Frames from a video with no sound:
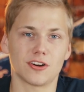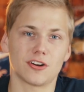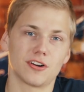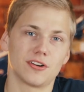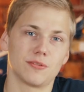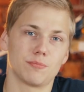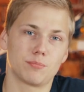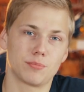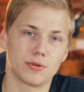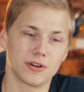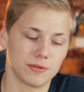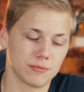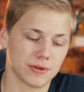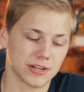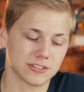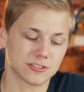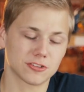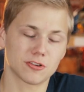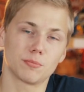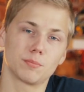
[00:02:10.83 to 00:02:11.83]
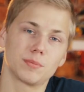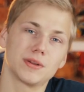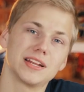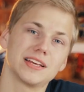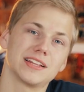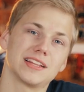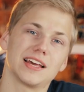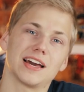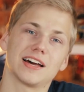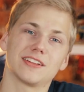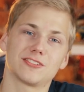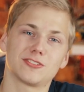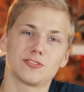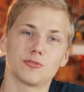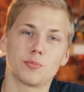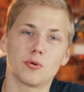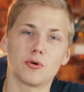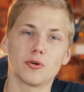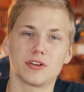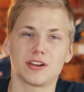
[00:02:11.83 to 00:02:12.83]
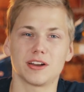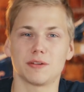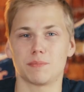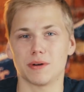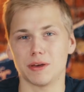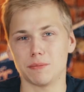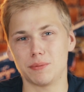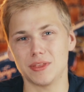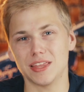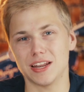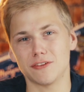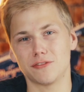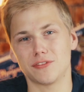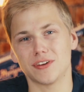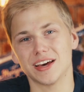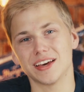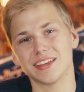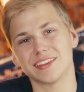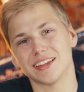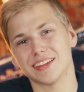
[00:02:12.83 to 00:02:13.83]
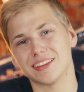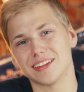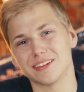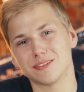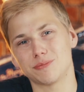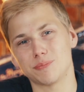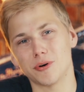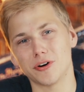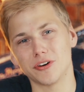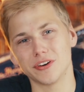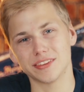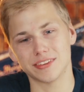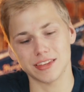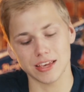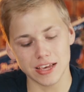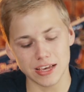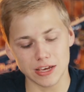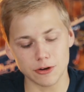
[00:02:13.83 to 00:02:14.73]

are pretty much completely unsupported by Betaflight at this point,